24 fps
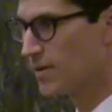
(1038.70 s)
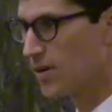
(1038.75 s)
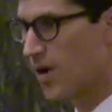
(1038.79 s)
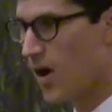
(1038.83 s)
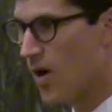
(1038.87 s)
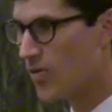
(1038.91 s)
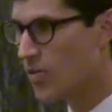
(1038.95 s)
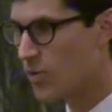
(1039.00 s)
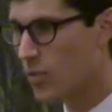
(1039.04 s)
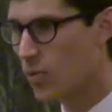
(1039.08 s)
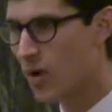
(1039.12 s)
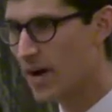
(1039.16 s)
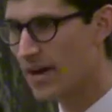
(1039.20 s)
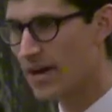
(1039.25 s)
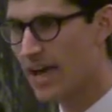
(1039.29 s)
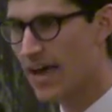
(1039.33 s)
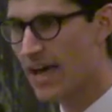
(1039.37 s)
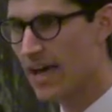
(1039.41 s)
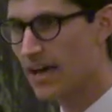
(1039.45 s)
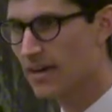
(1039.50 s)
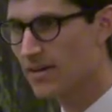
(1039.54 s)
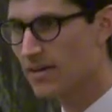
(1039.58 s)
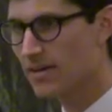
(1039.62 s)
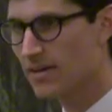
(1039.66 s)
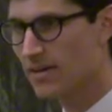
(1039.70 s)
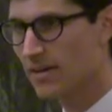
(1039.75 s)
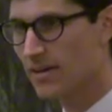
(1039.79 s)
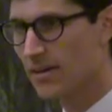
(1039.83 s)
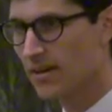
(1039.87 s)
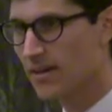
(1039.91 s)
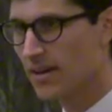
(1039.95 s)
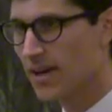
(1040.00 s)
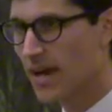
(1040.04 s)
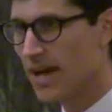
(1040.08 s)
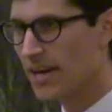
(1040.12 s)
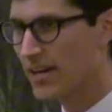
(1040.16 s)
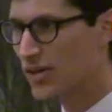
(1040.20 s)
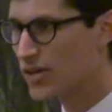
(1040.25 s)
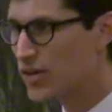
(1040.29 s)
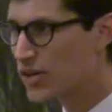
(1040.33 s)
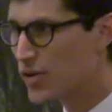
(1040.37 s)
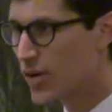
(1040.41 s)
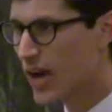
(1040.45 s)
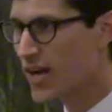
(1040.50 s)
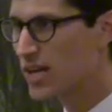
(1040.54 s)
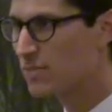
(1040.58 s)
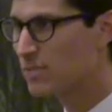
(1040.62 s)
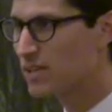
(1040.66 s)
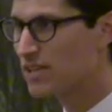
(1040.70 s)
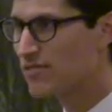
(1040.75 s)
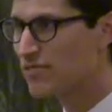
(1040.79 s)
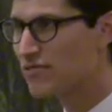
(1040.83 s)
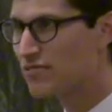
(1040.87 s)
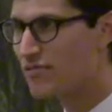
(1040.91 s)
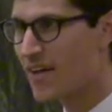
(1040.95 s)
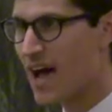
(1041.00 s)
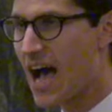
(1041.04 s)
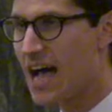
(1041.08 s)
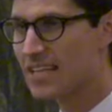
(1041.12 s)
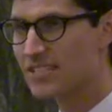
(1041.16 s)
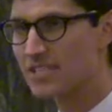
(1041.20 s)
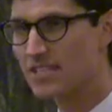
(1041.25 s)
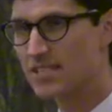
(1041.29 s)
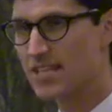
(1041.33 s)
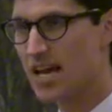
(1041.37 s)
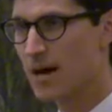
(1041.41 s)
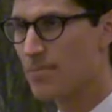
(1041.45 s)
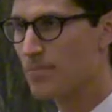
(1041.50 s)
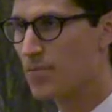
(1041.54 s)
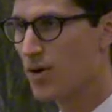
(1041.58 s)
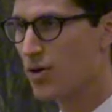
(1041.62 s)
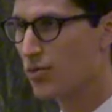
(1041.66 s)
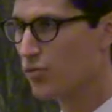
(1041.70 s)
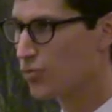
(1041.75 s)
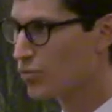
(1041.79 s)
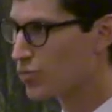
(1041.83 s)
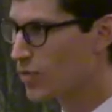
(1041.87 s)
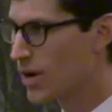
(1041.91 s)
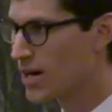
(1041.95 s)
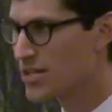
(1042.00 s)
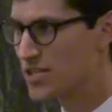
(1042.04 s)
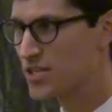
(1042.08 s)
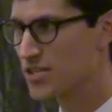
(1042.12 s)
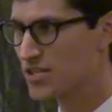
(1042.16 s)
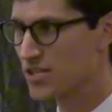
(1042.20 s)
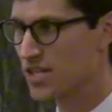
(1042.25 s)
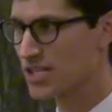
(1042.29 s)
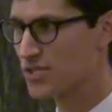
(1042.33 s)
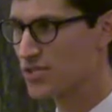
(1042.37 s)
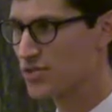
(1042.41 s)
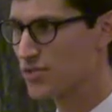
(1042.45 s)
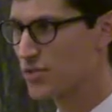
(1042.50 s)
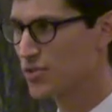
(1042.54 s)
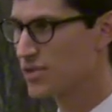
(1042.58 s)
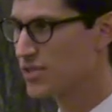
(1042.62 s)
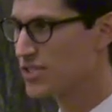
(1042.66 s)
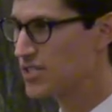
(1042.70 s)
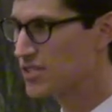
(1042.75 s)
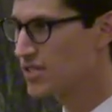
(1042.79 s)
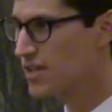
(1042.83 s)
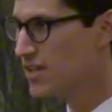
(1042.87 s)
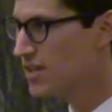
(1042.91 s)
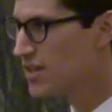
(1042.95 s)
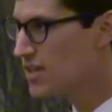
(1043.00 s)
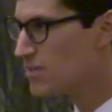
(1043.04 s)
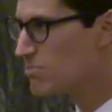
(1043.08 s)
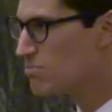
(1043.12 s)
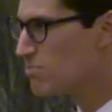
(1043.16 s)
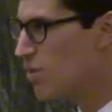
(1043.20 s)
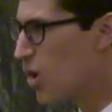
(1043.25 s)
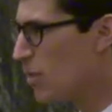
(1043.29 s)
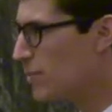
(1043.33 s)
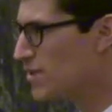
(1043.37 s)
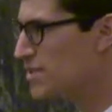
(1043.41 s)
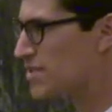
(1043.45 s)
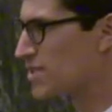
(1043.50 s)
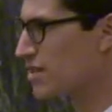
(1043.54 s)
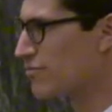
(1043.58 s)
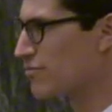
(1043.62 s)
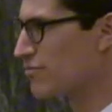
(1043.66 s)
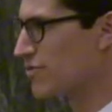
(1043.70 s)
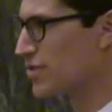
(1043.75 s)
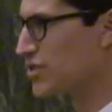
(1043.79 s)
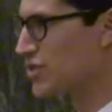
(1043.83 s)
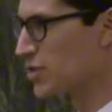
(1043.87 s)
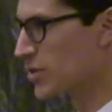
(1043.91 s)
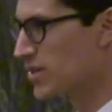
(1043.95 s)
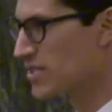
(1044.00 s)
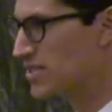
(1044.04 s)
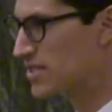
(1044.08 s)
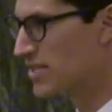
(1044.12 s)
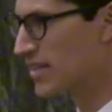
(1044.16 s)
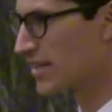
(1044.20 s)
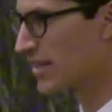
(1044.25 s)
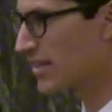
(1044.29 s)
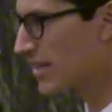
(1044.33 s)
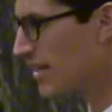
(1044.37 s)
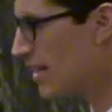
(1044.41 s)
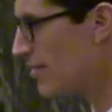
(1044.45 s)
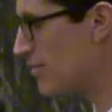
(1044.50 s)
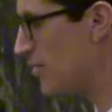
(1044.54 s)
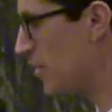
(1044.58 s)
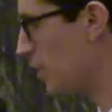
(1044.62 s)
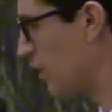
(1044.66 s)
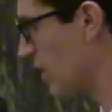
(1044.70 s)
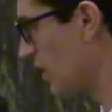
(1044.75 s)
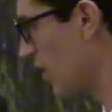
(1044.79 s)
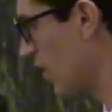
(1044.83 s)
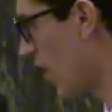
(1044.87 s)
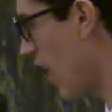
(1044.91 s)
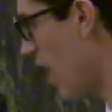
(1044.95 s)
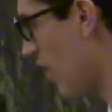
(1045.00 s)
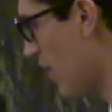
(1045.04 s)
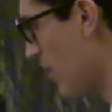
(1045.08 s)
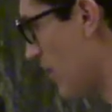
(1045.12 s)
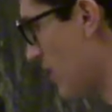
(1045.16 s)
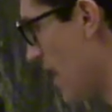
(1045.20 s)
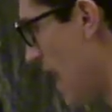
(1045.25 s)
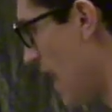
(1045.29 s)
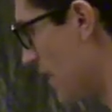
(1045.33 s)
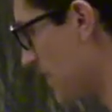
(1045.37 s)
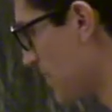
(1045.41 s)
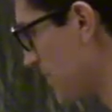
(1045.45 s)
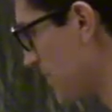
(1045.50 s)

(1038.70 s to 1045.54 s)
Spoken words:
On the one hand, an incredibly fast tempo rushes us through these moments of rejoicing, if you can call it that.